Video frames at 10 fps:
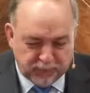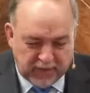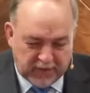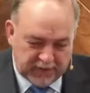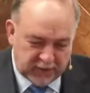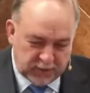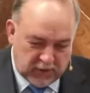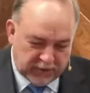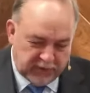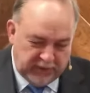I thought this would
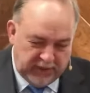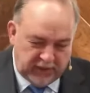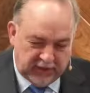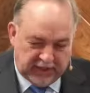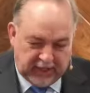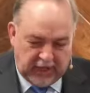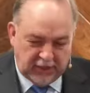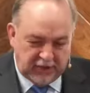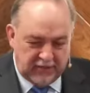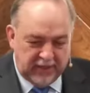also be a good
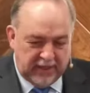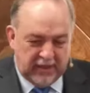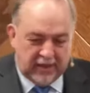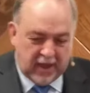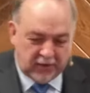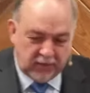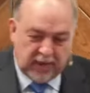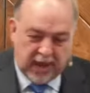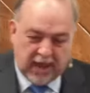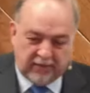occasion as we
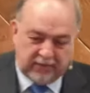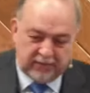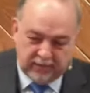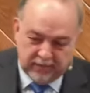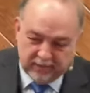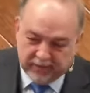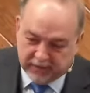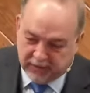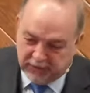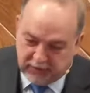have uh,
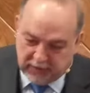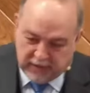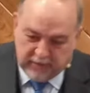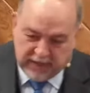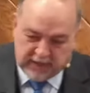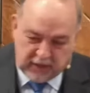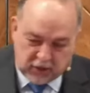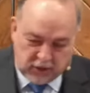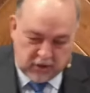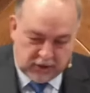two young men in the
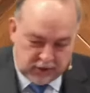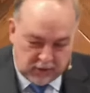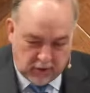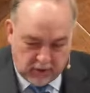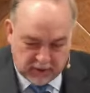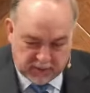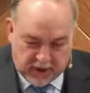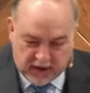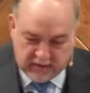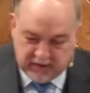church who are
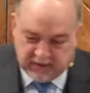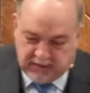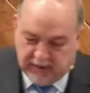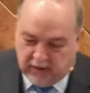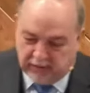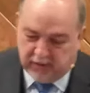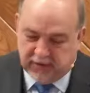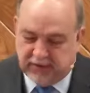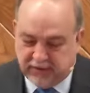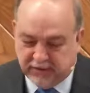aspiring to be elders
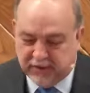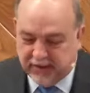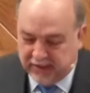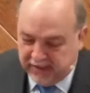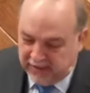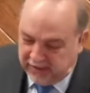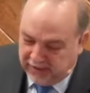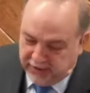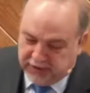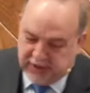to
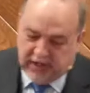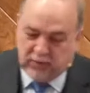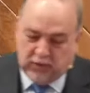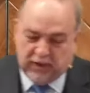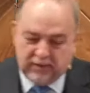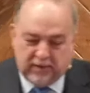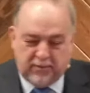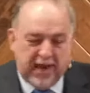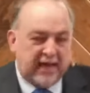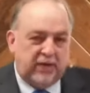understand what a
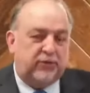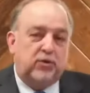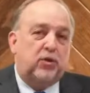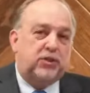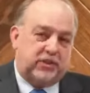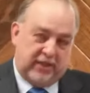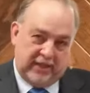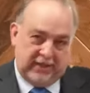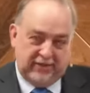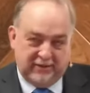bad elder looks
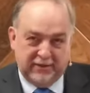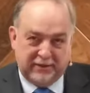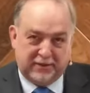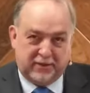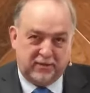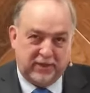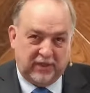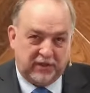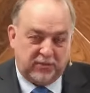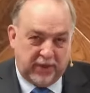like um,
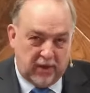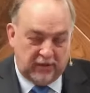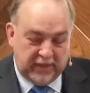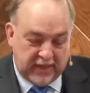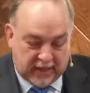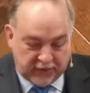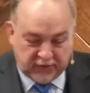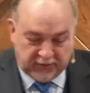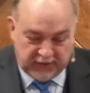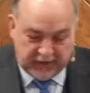because apparently
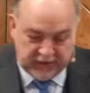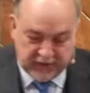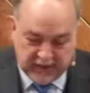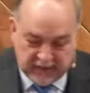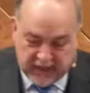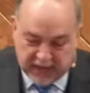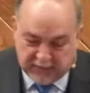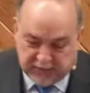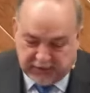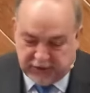Diotrephes had a
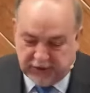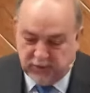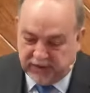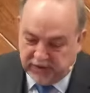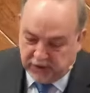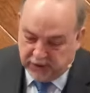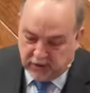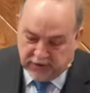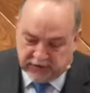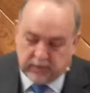position within the
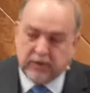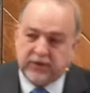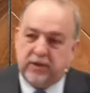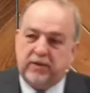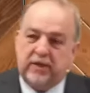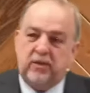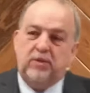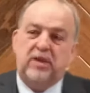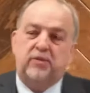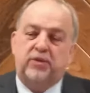church so much so that he
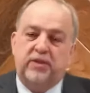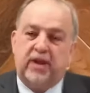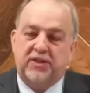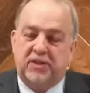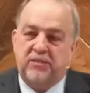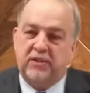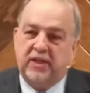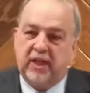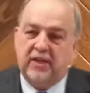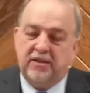was able to
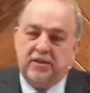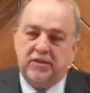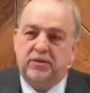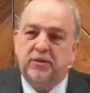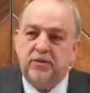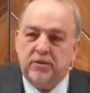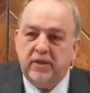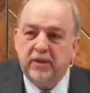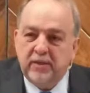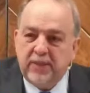excommunicate and exclude
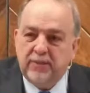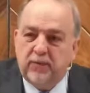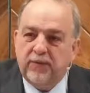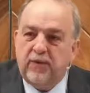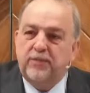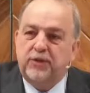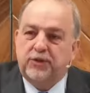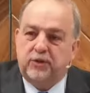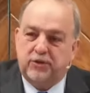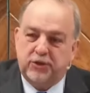people from the
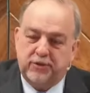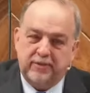church.